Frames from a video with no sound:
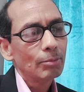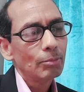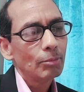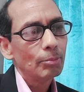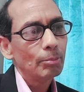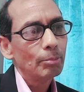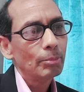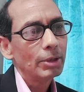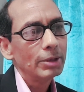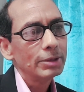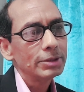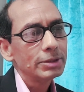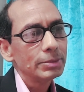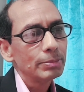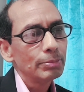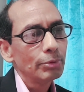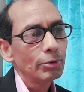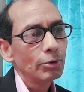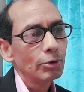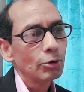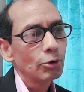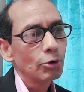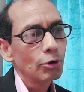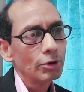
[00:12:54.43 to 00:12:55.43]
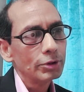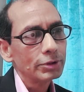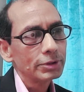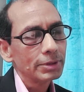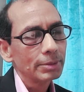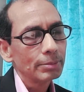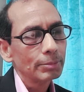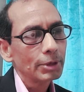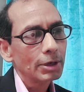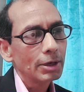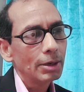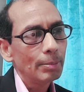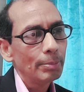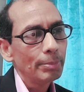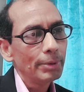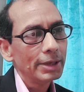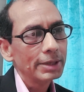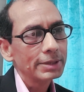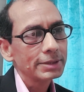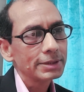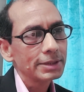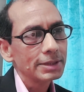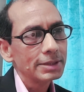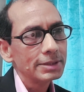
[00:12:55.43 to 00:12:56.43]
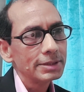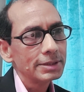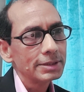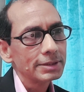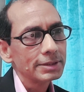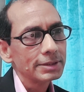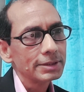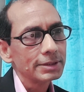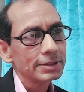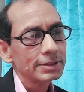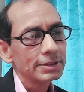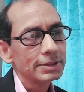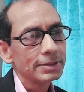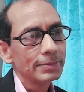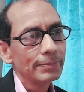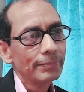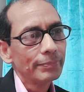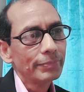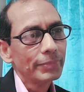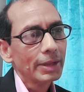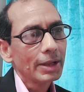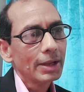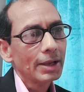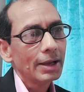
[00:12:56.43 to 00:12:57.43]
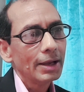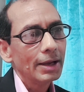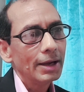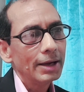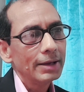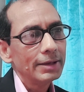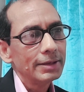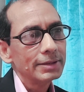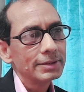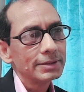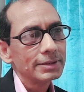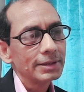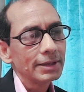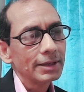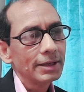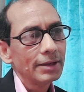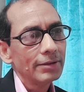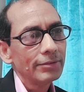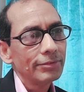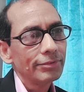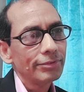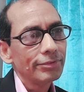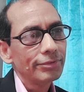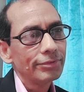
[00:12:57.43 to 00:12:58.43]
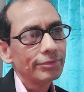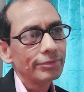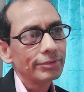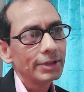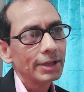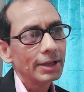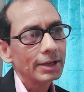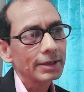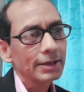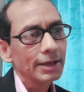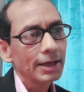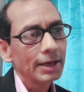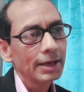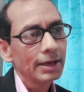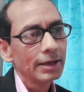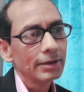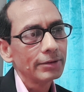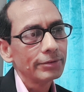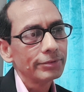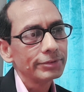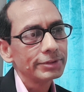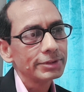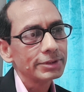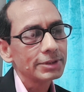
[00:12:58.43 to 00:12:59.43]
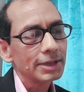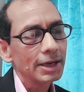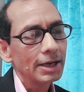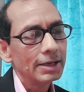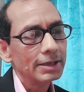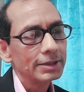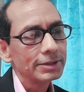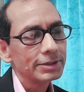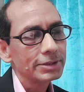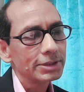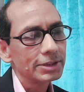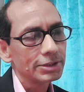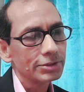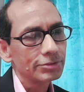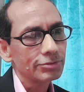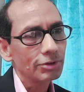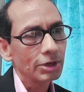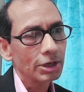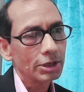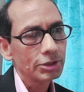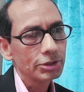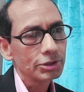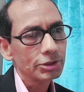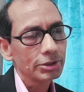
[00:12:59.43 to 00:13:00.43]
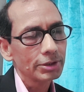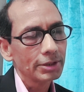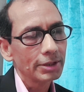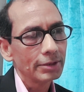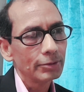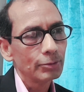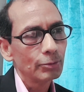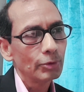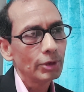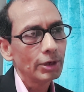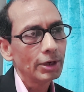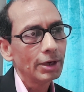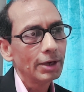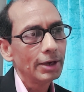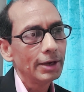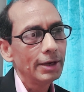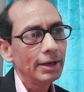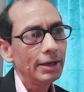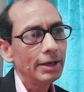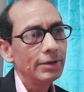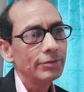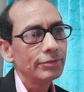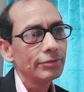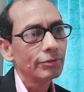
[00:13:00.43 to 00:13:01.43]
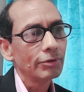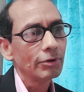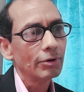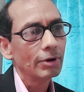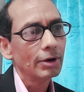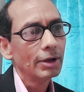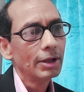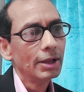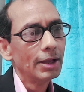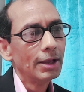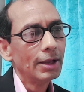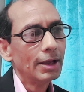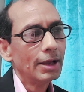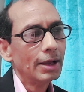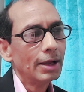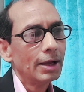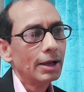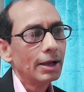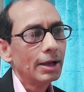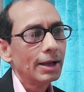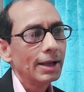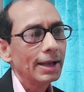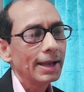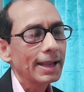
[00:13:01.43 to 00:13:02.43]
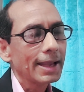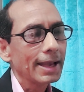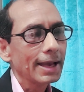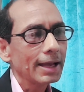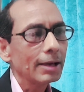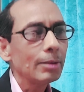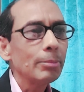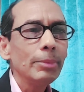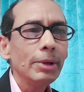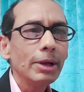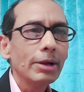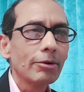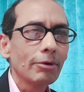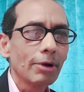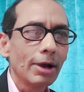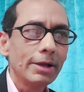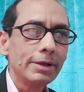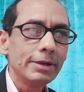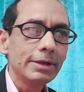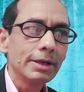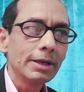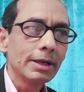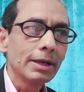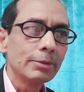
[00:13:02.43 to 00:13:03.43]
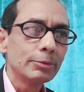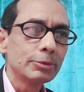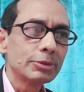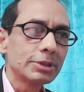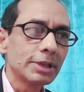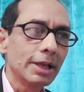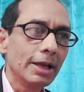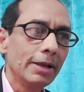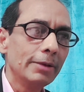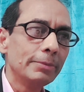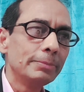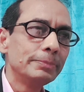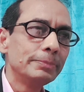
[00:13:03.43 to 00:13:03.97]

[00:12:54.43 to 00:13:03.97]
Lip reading: multiple clause and complex sentences. AI doesn't give that kind of stylistic structure that we really need for academic writing, I would say.